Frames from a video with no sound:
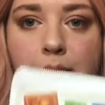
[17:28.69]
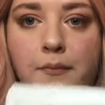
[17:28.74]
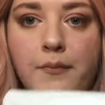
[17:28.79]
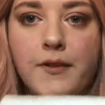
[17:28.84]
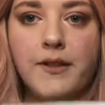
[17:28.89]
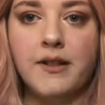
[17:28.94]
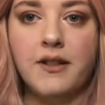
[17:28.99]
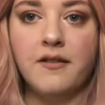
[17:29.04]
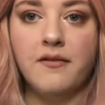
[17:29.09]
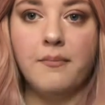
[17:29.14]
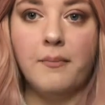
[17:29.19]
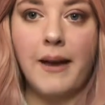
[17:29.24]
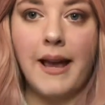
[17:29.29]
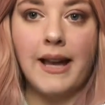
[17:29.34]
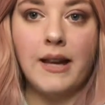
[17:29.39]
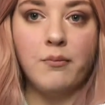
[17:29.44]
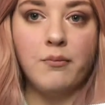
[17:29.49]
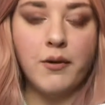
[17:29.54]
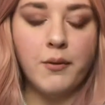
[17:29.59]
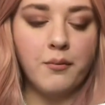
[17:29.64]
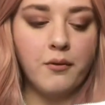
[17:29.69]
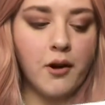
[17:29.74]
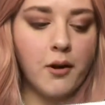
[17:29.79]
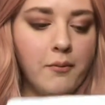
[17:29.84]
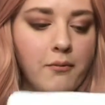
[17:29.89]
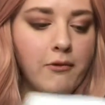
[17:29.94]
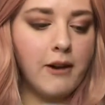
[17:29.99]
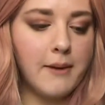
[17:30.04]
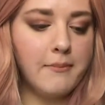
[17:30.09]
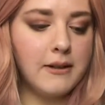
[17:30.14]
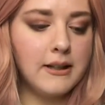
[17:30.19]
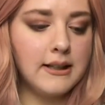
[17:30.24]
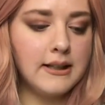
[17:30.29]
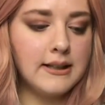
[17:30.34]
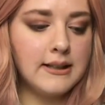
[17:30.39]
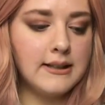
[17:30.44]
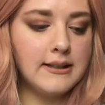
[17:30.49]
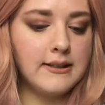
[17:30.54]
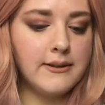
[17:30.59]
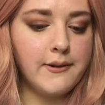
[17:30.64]
sort of paper prop
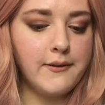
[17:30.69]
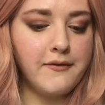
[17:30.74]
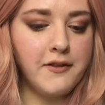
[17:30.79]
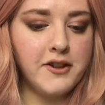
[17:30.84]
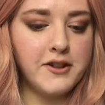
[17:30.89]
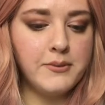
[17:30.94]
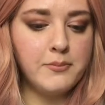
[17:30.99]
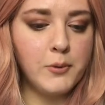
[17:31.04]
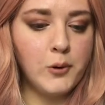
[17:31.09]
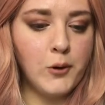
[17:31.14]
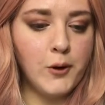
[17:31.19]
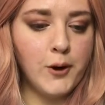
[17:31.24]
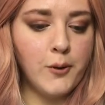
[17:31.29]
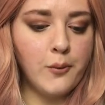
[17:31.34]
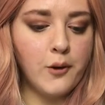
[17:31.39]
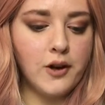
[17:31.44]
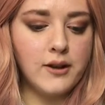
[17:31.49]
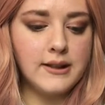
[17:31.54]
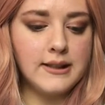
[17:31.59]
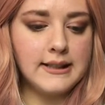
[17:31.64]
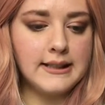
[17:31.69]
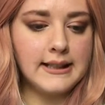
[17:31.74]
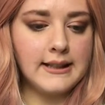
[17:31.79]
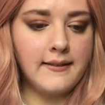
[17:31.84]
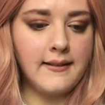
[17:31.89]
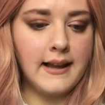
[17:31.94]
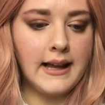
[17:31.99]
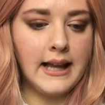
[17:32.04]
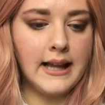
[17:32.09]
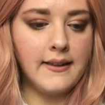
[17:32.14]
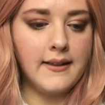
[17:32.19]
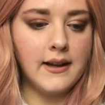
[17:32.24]
replicas of the smaller ones in there